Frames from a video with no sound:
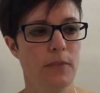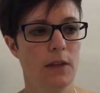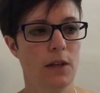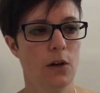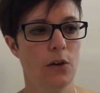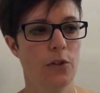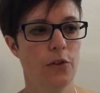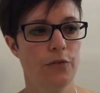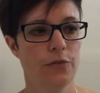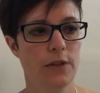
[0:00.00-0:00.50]

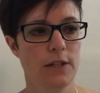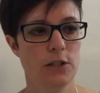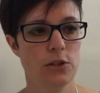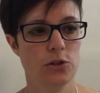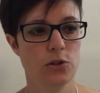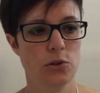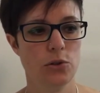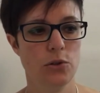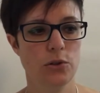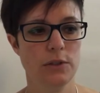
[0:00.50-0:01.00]
on the French
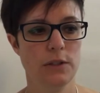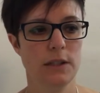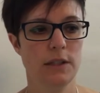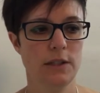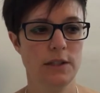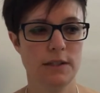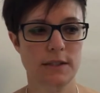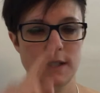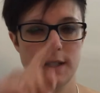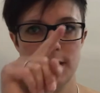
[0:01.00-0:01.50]
horn. Can
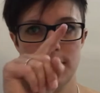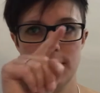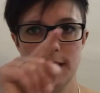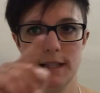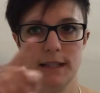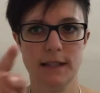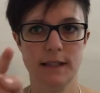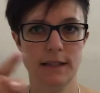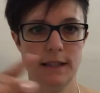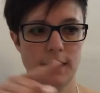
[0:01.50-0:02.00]
you see the
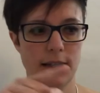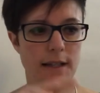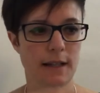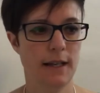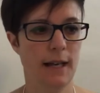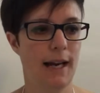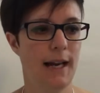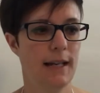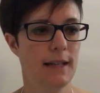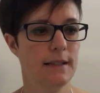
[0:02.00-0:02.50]
little uh,
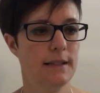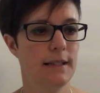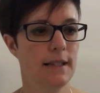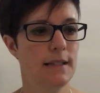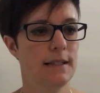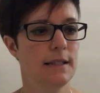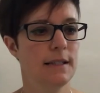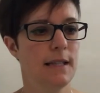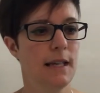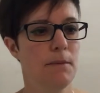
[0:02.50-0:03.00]

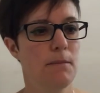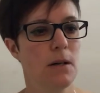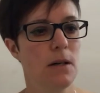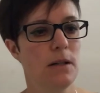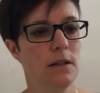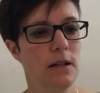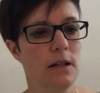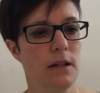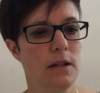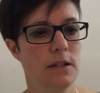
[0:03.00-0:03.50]
accents? They're
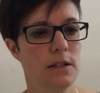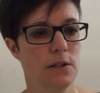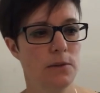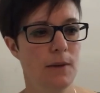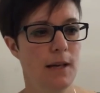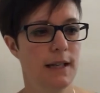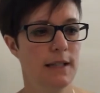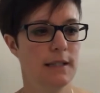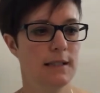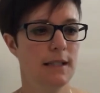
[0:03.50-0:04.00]
marcato
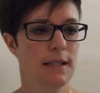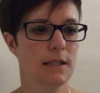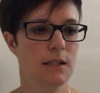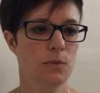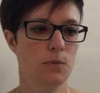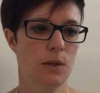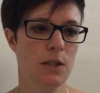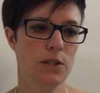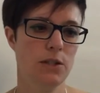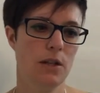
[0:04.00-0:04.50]

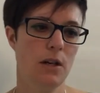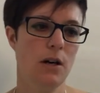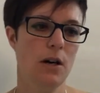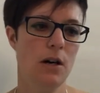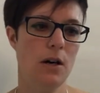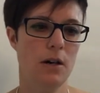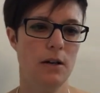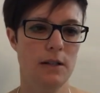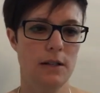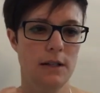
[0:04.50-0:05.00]
accents, which
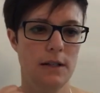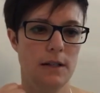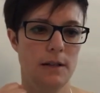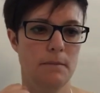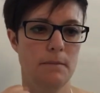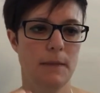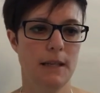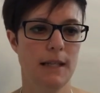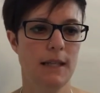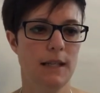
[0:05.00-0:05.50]
are
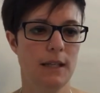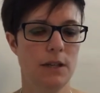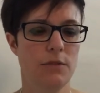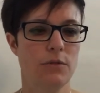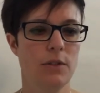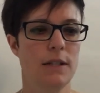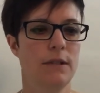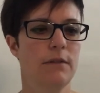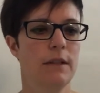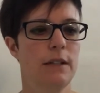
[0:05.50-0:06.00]
making it
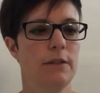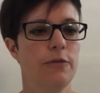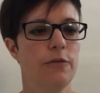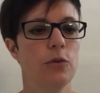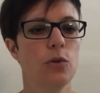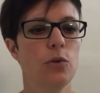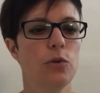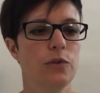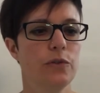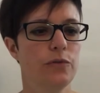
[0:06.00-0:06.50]
really, really
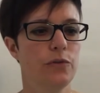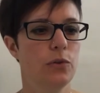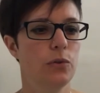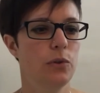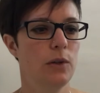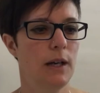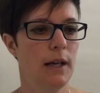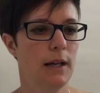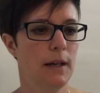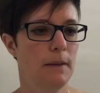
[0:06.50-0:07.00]

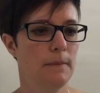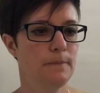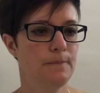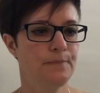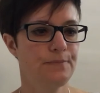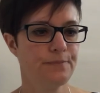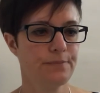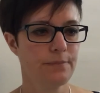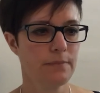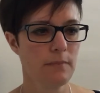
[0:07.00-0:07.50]
forceful
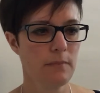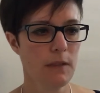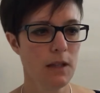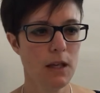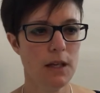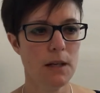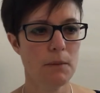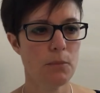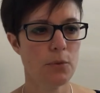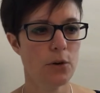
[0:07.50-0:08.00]
um,
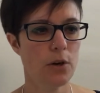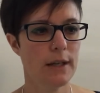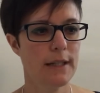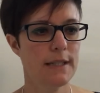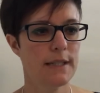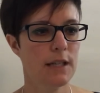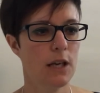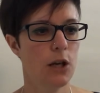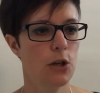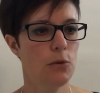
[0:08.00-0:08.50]
and a
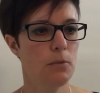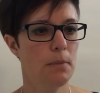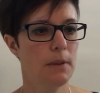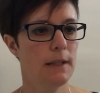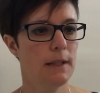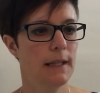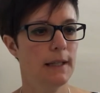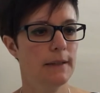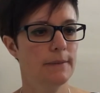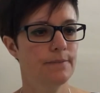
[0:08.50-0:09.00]
bright
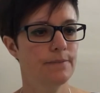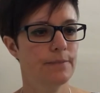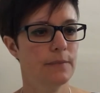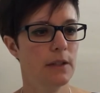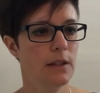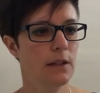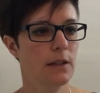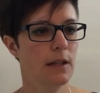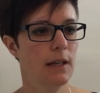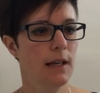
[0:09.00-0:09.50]
opening.
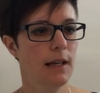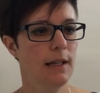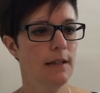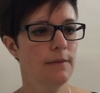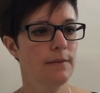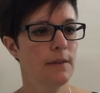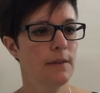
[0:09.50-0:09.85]
Okay.